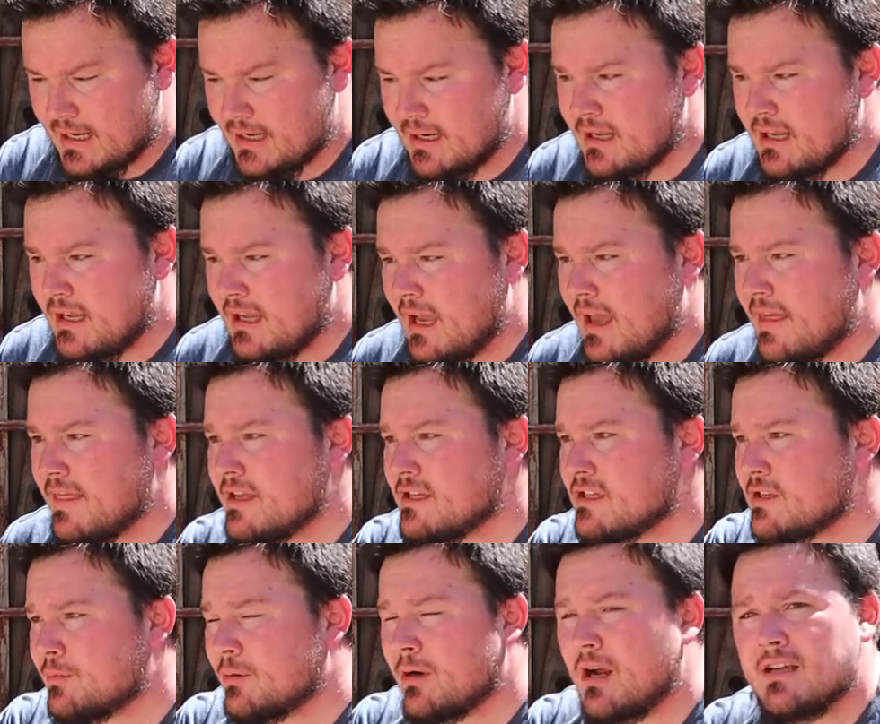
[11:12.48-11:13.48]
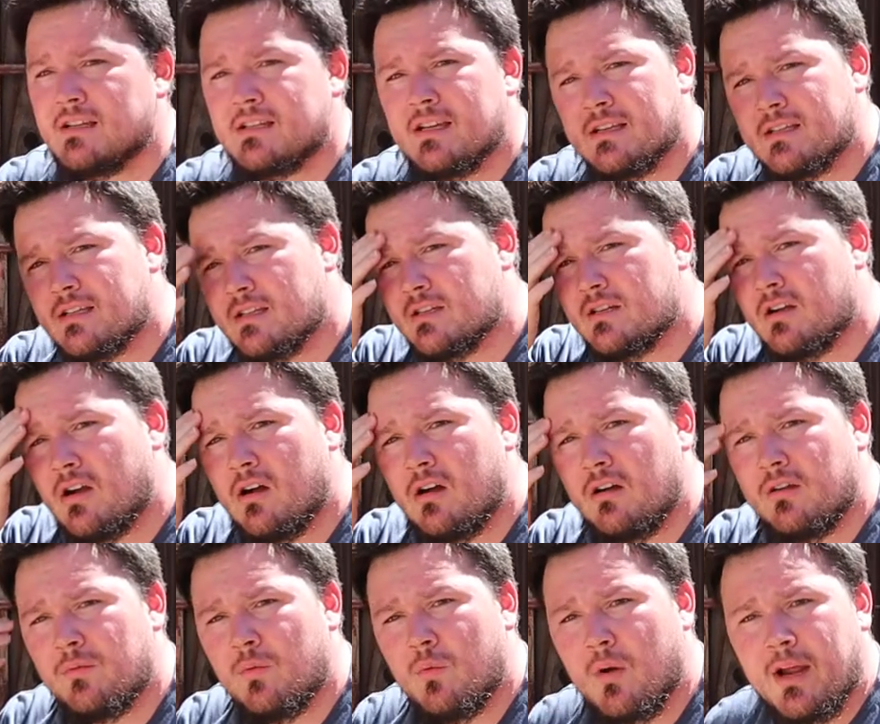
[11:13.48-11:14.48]
They used uh, to
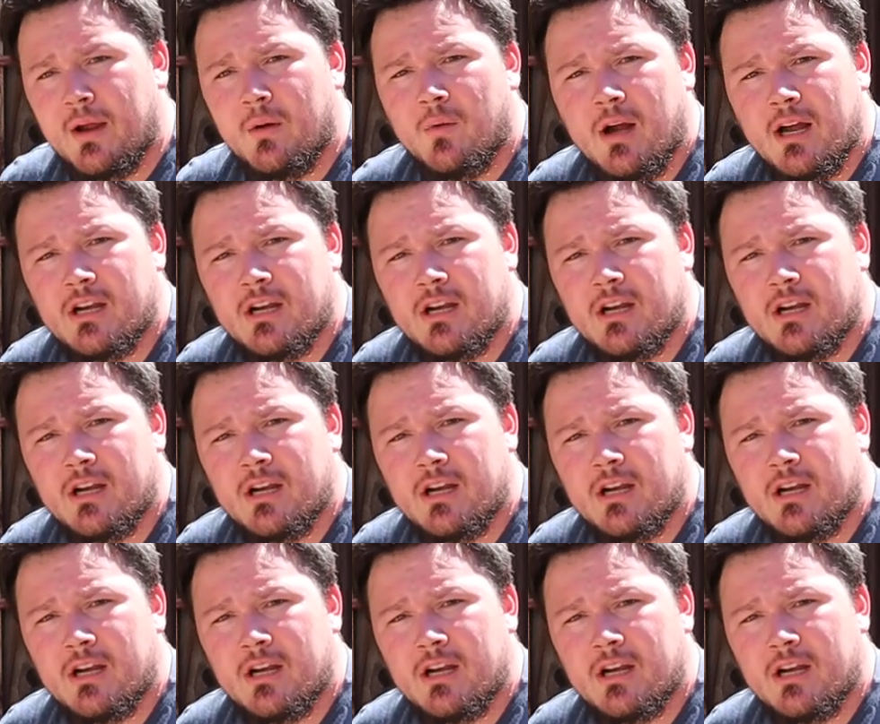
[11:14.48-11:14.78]
use